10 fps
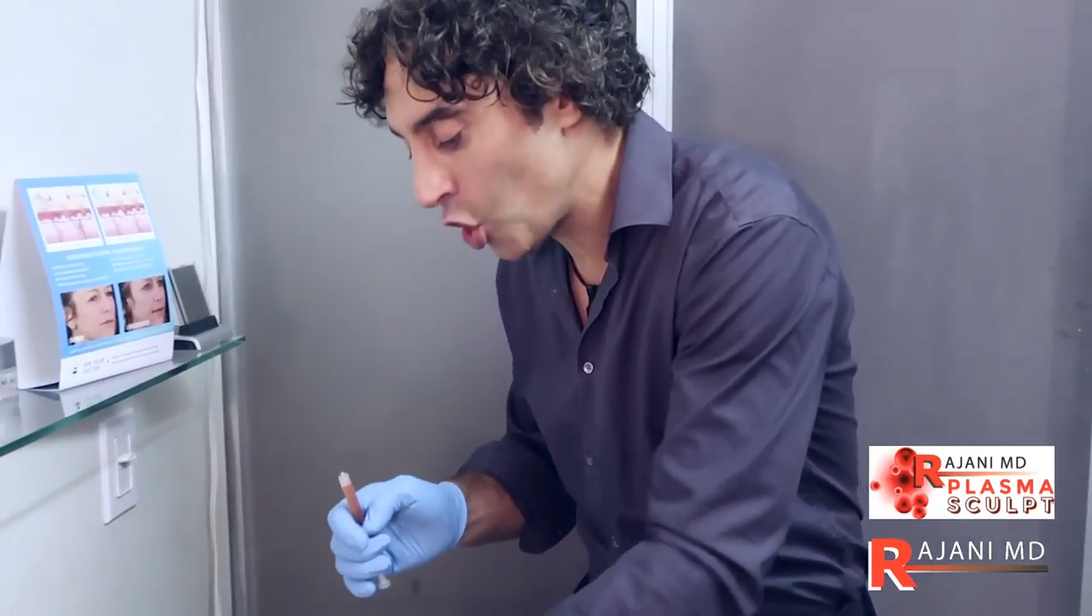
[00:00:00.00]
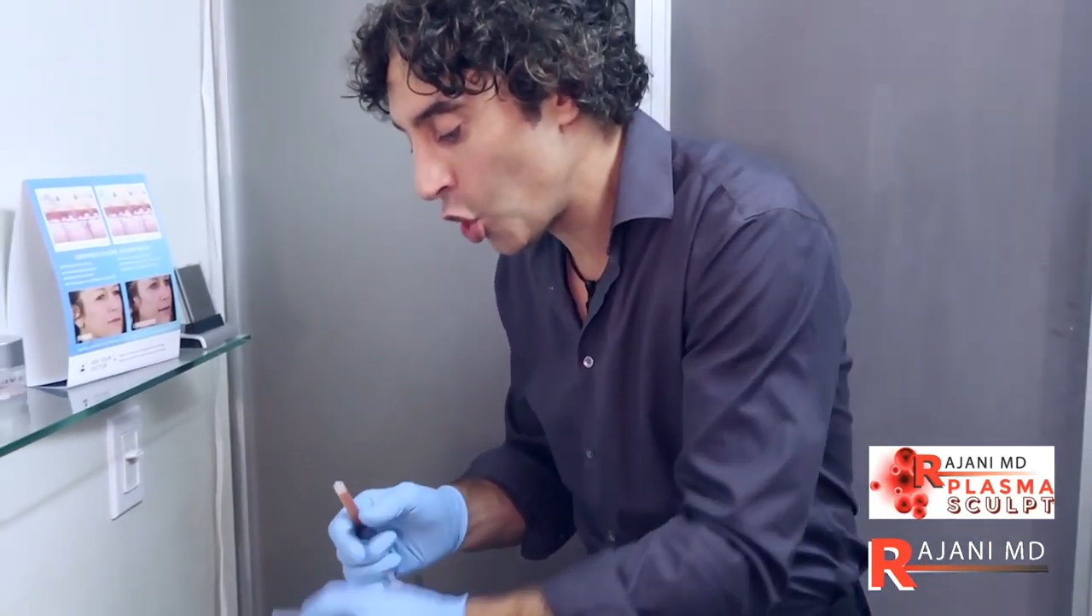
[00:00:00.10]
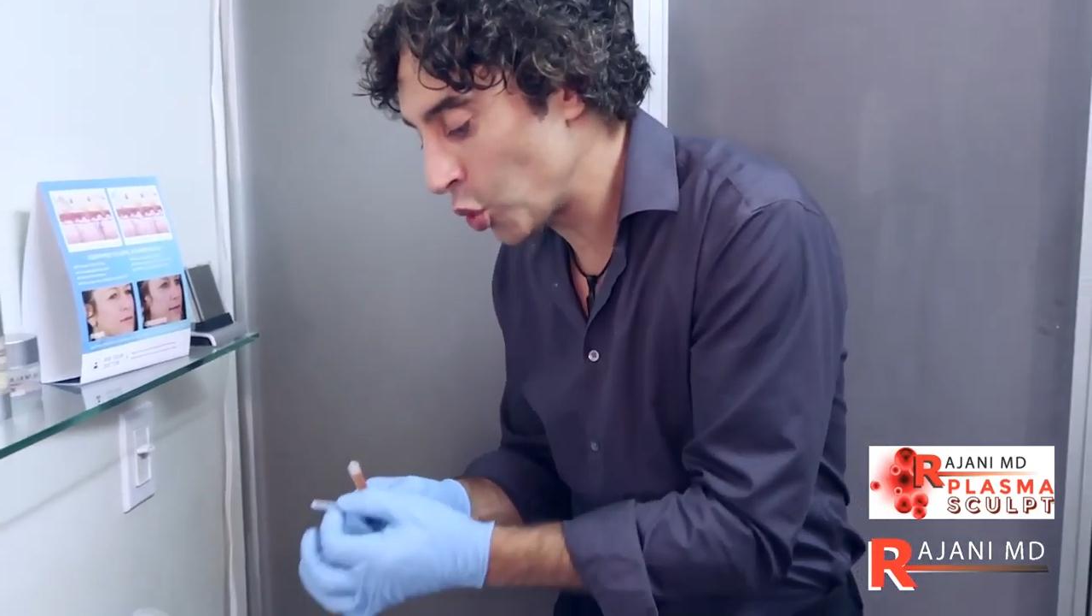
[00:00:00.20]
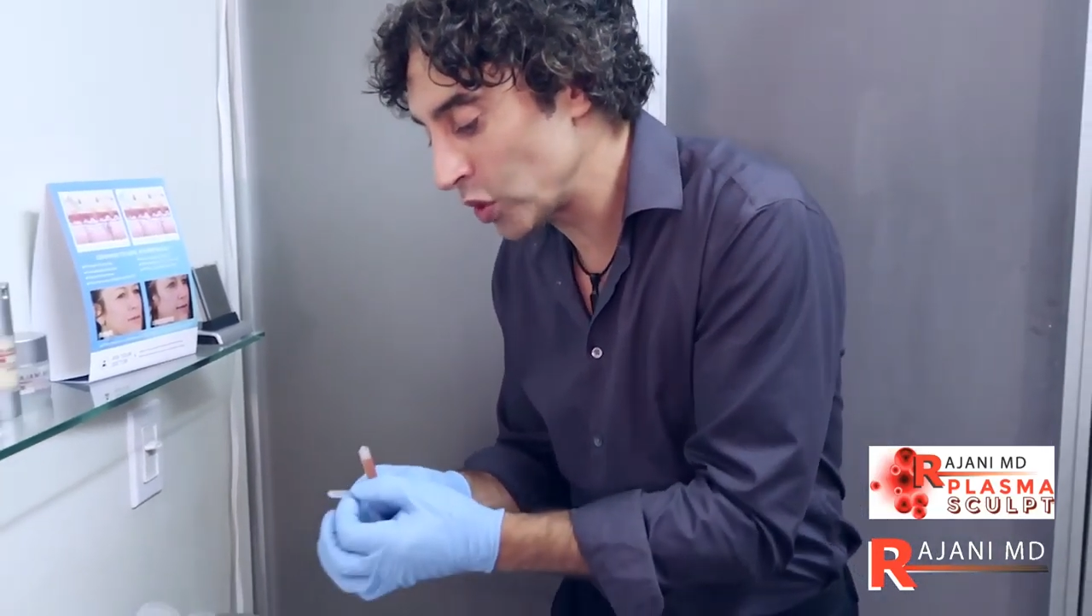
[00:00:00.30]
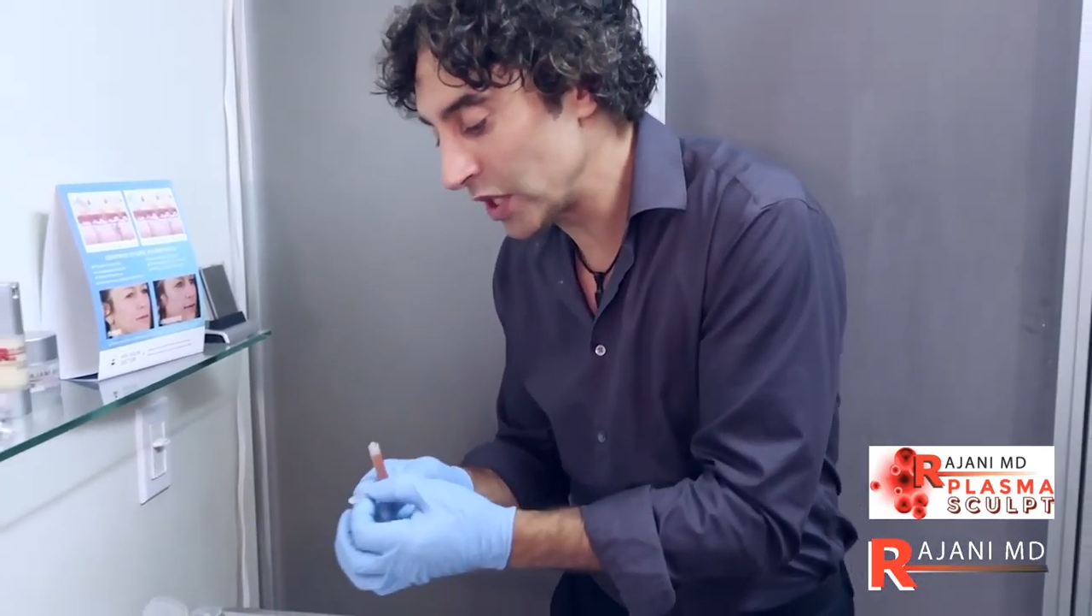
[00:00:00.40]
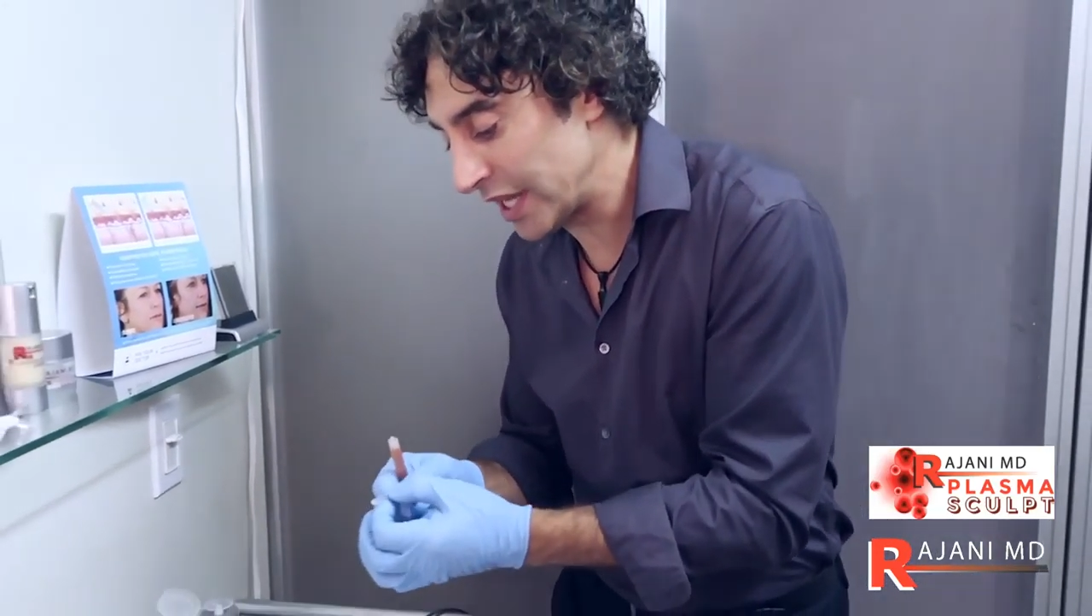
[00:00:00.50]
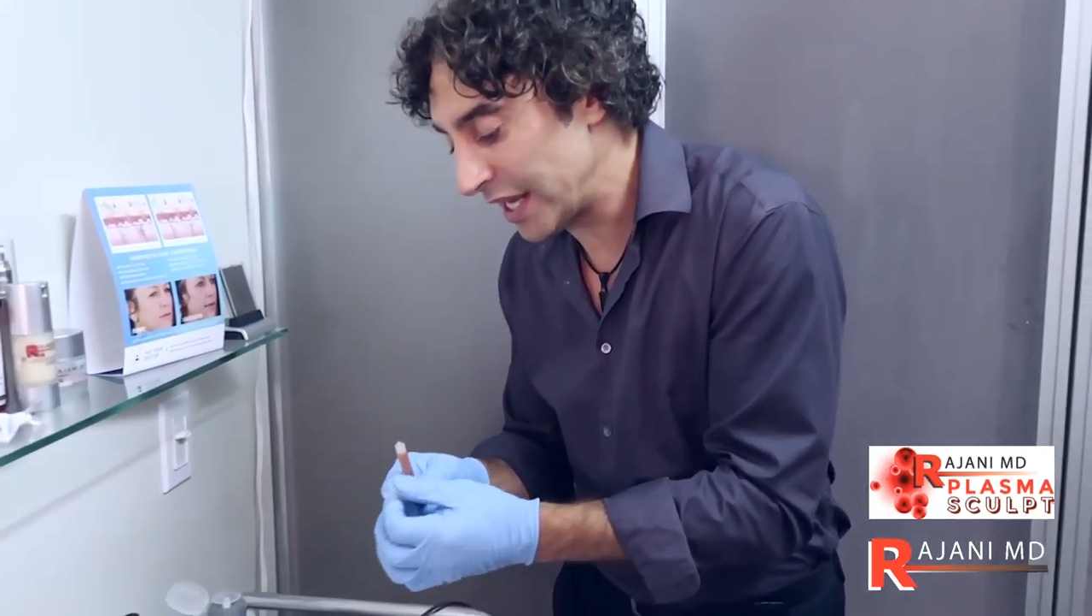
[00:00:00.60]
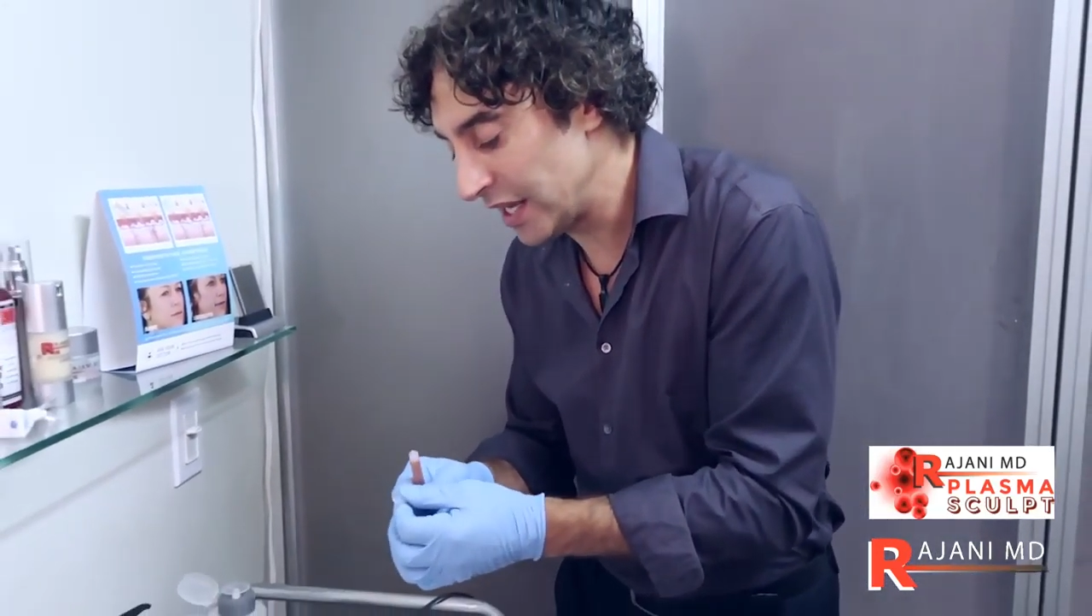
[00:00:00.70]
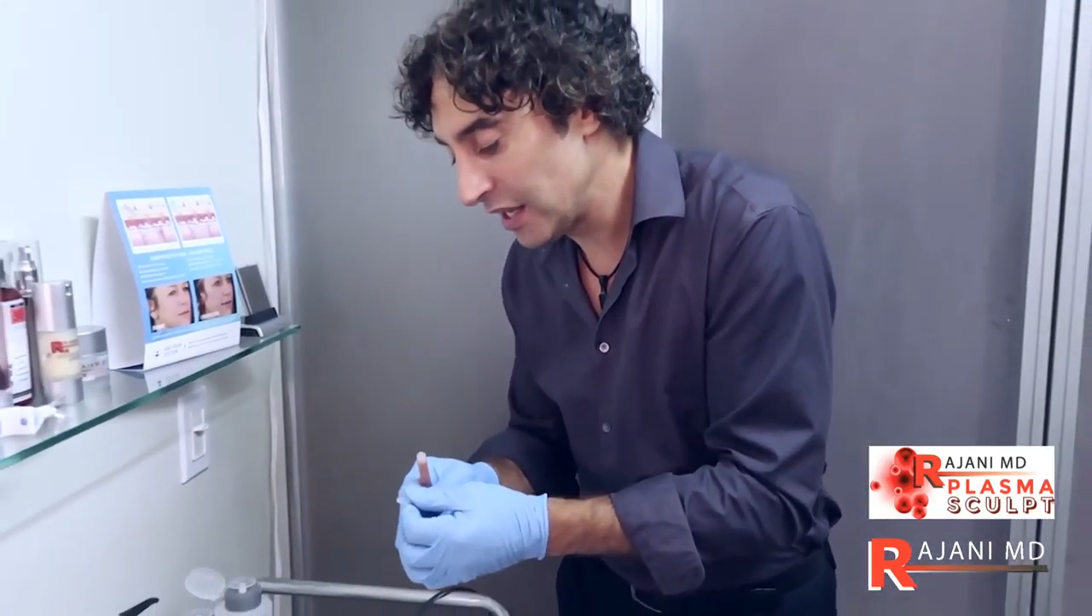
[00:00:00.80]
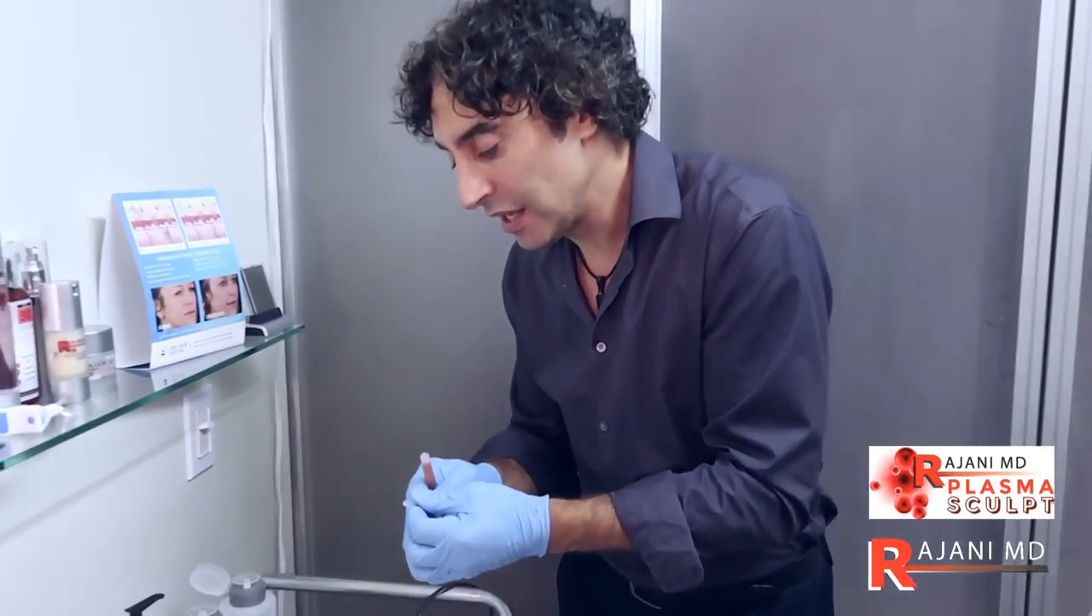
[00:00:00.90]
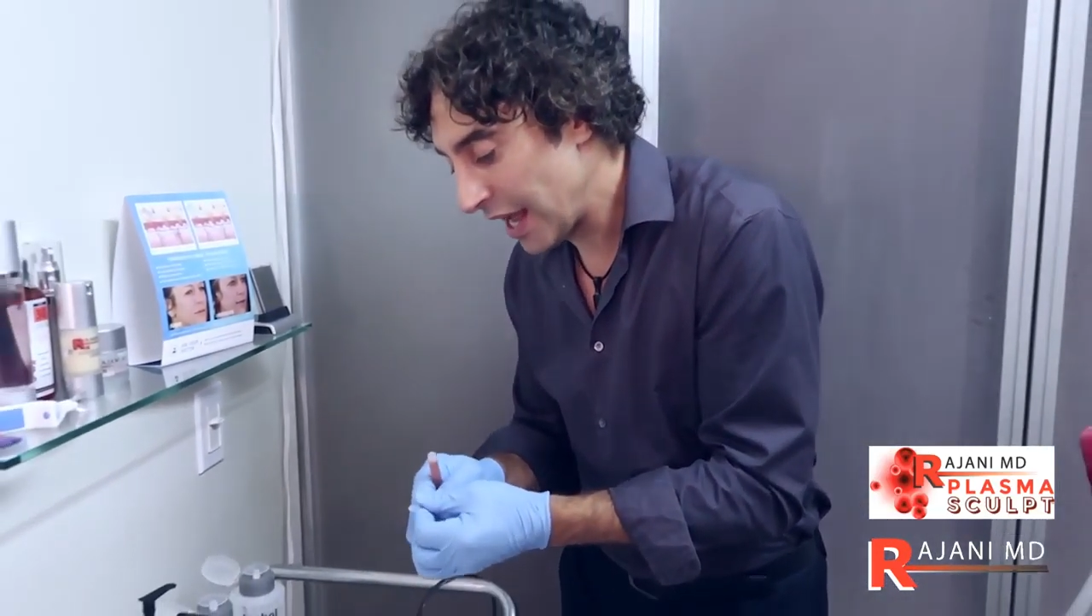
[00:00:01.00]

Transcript: only